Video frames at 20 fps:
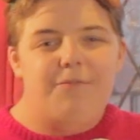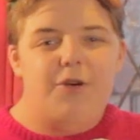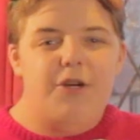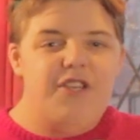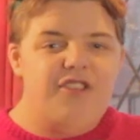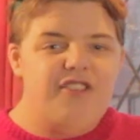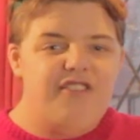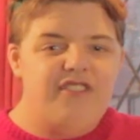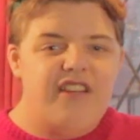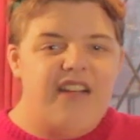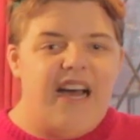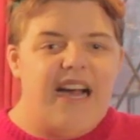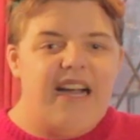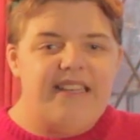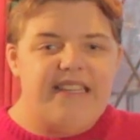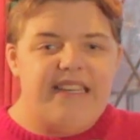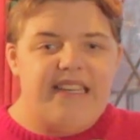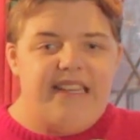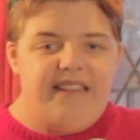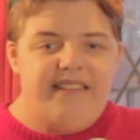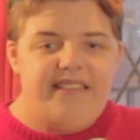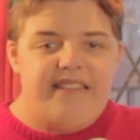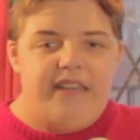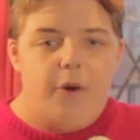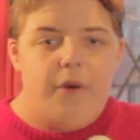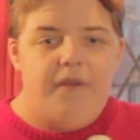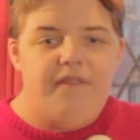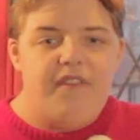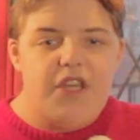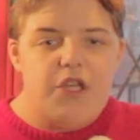but it doesn't ideally
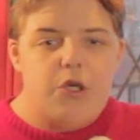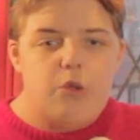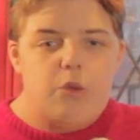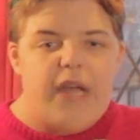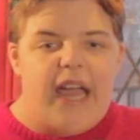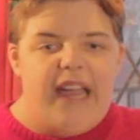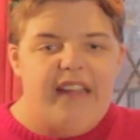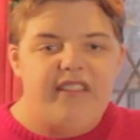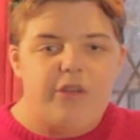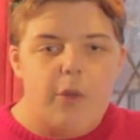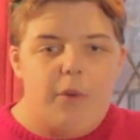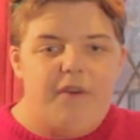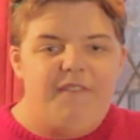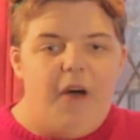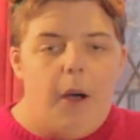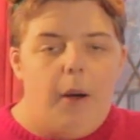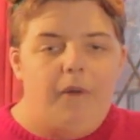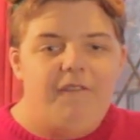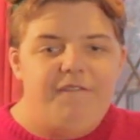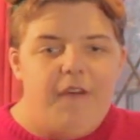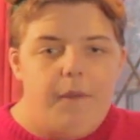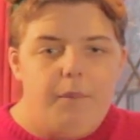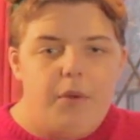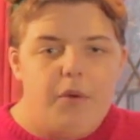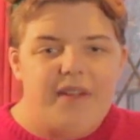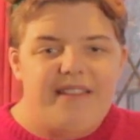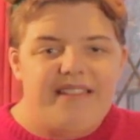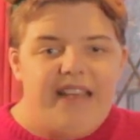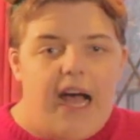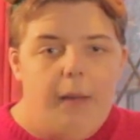snow in the UK till about
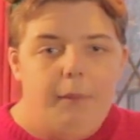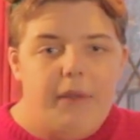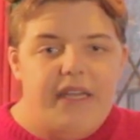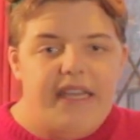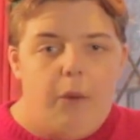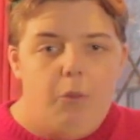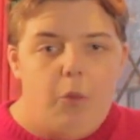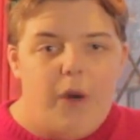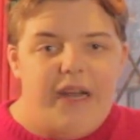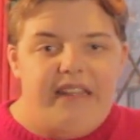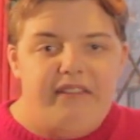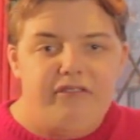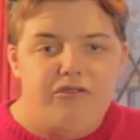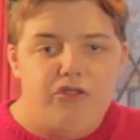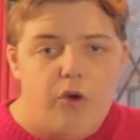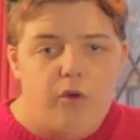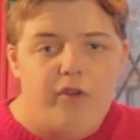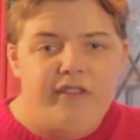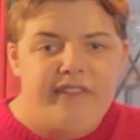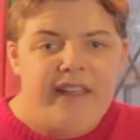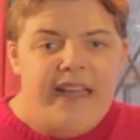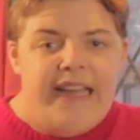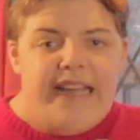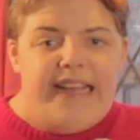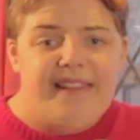February time, and then when it does,